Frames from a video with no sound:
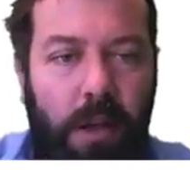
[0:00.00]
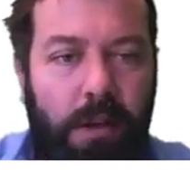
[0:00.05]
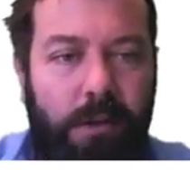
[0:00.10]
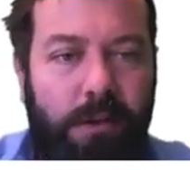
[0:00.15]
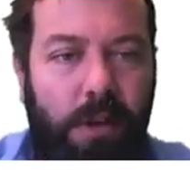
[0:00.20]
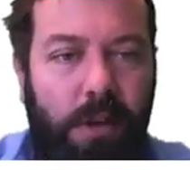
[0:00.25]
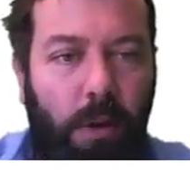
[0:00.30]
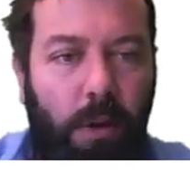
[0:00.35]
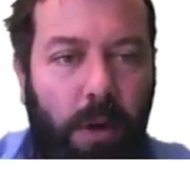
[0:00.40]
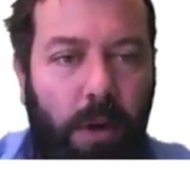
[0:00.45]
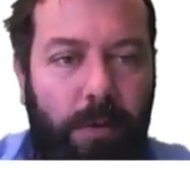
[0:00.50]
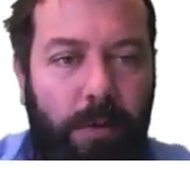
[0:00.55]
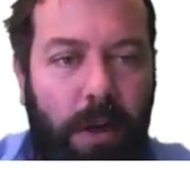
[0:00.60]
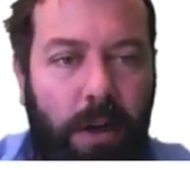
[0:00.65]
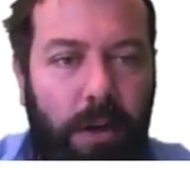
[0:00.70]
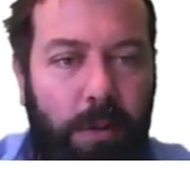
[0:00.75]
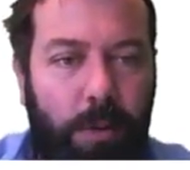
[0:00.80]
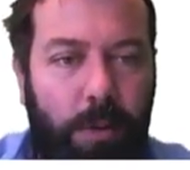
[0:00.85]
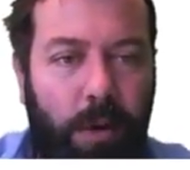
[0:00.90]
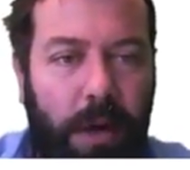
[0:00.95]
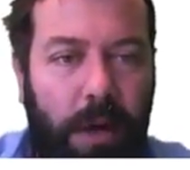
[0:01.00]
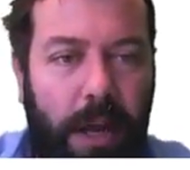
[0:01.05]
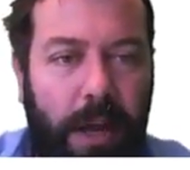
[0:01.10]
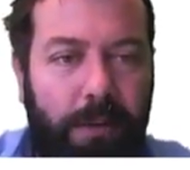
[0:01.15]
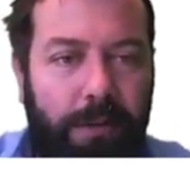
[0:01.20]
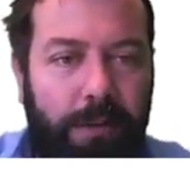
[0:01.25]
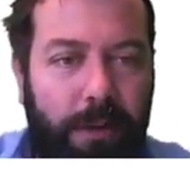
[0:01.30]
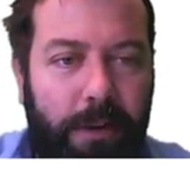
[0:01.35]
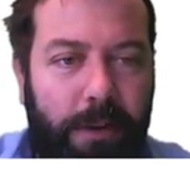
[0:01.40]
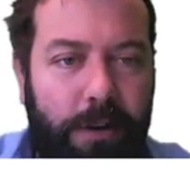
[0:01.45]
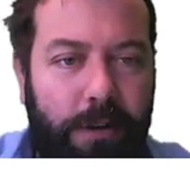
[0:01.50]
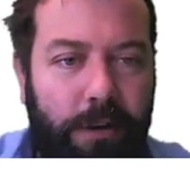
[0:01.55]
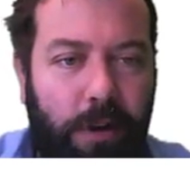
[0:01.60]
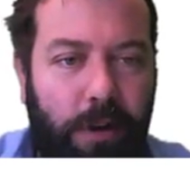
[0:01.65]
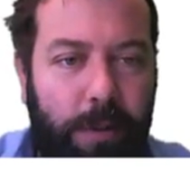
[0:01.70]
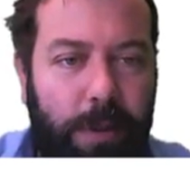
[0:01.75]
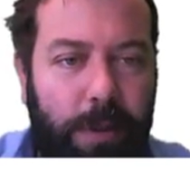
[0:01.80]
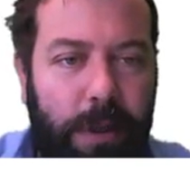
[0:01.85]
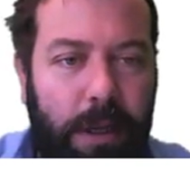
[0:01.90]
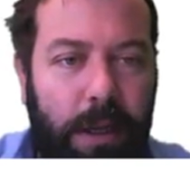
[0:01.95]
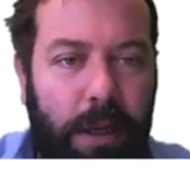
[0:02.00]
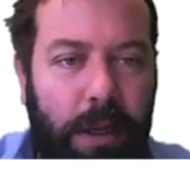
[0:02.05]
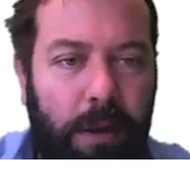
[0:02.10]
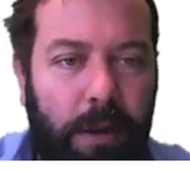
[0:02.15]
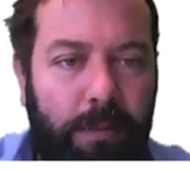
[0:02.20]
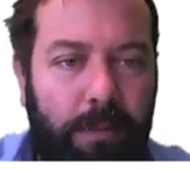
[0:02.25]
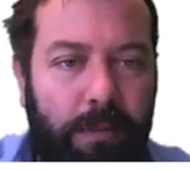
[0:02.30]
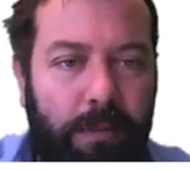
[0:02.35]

So I'm going to put F at the top here,